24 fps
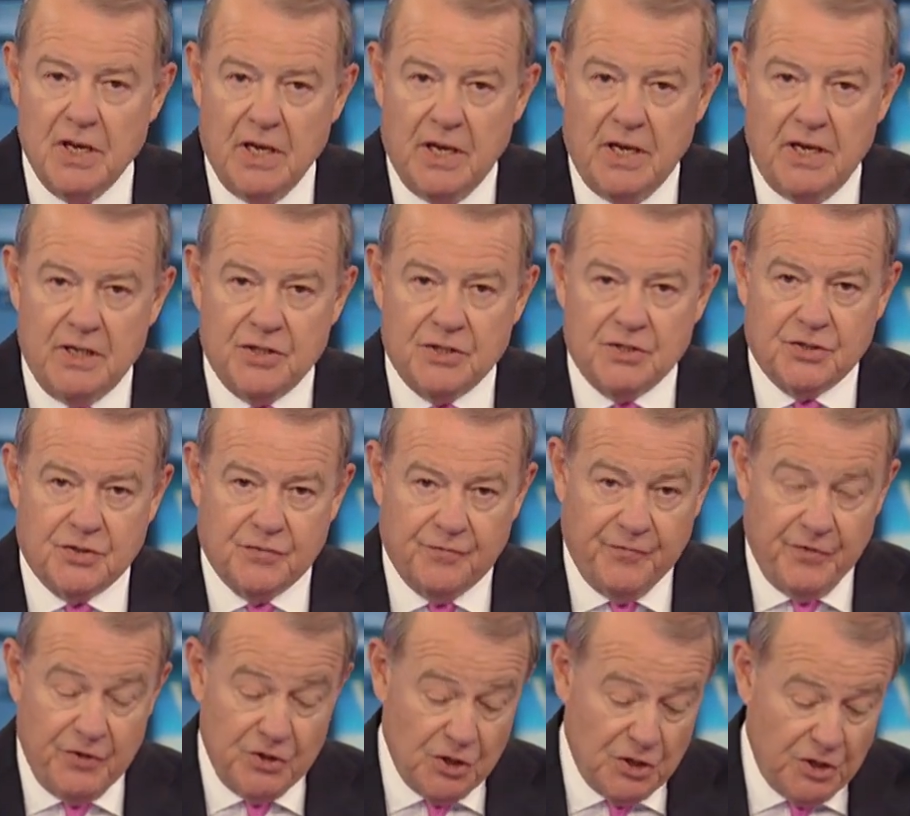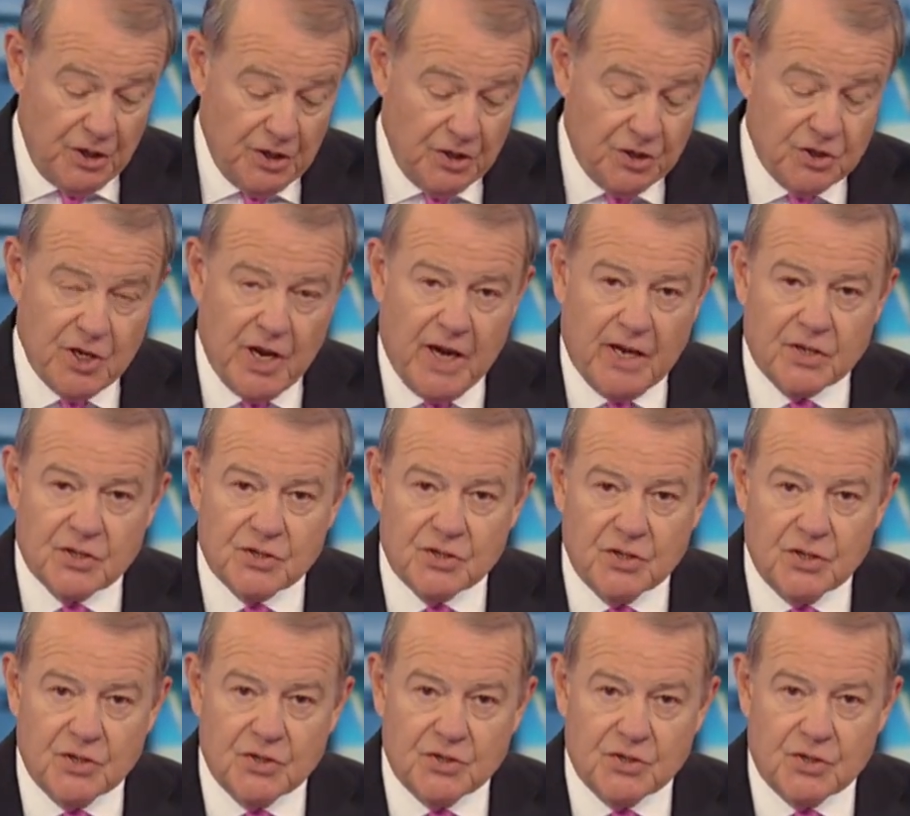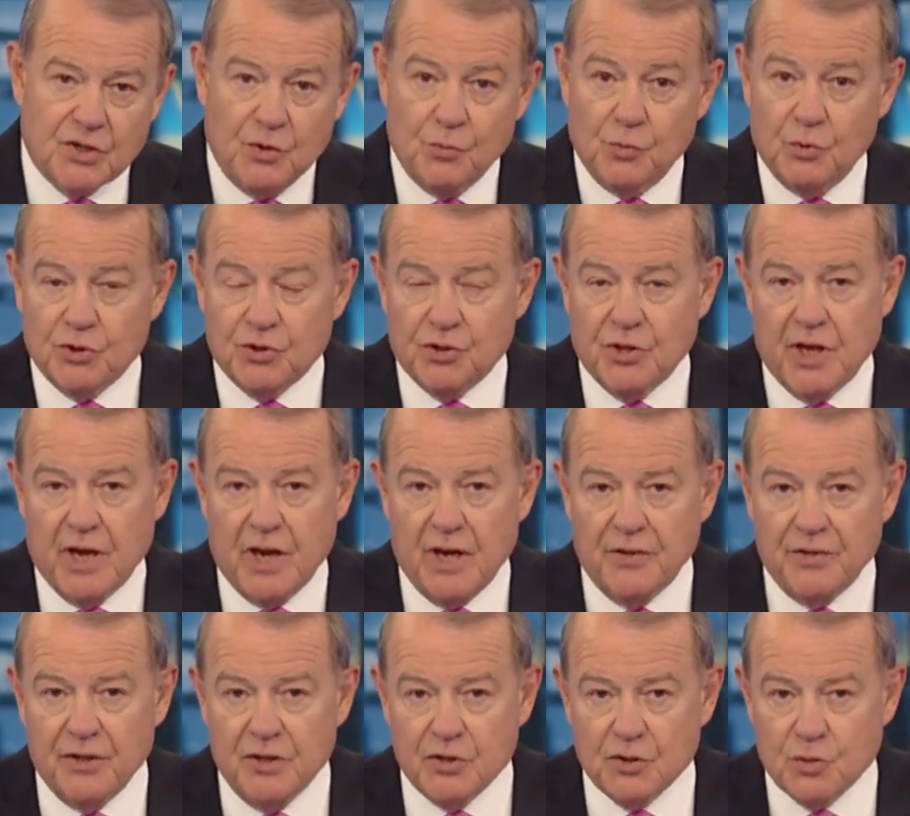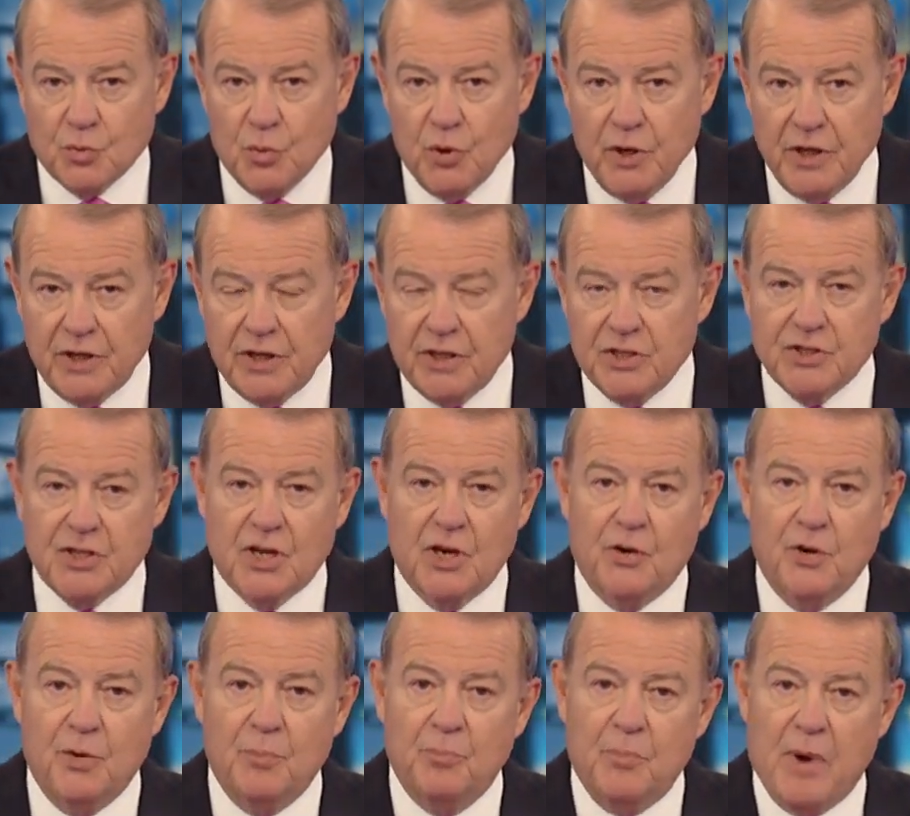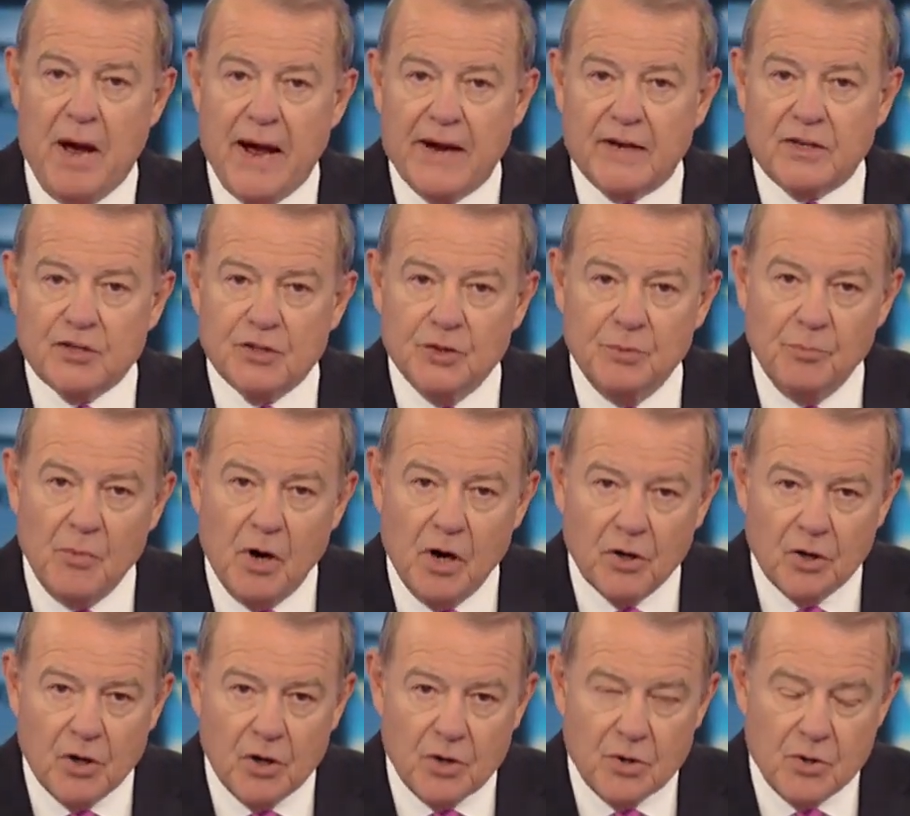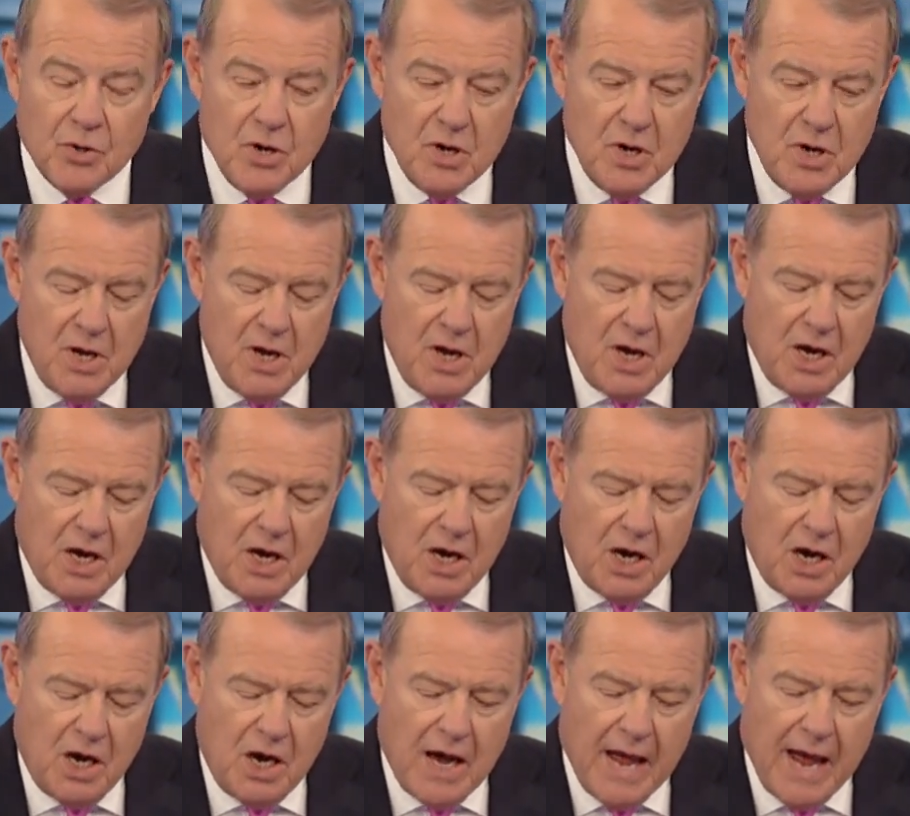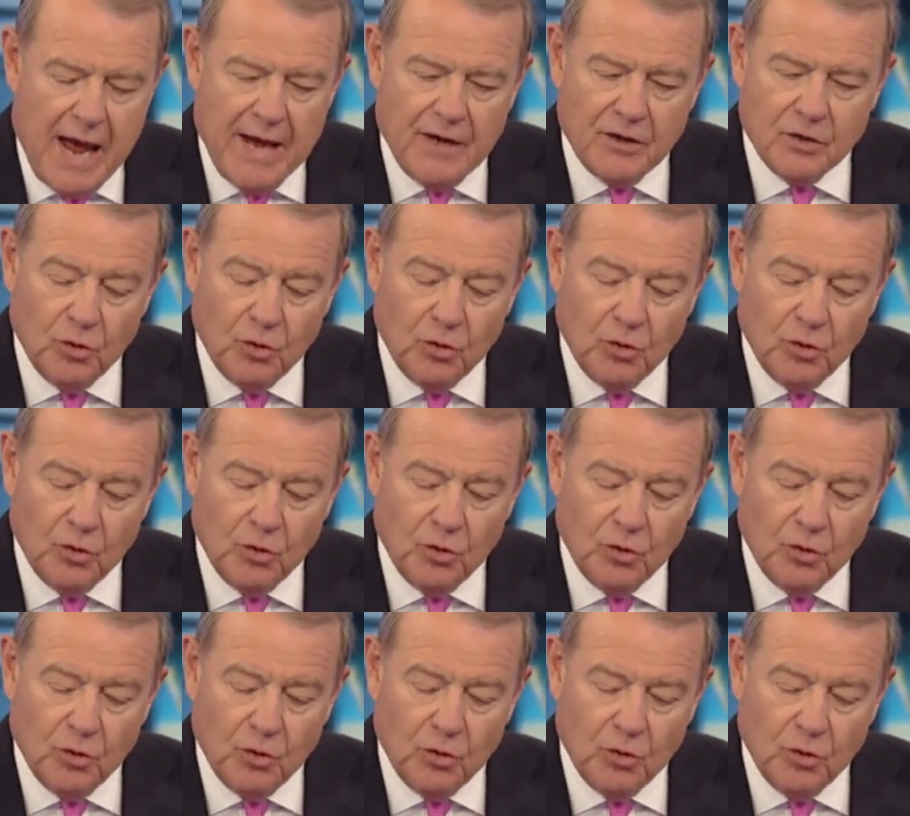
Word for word: He's visiting Texas. He was there this week. He's going back tomorrow. Uh, and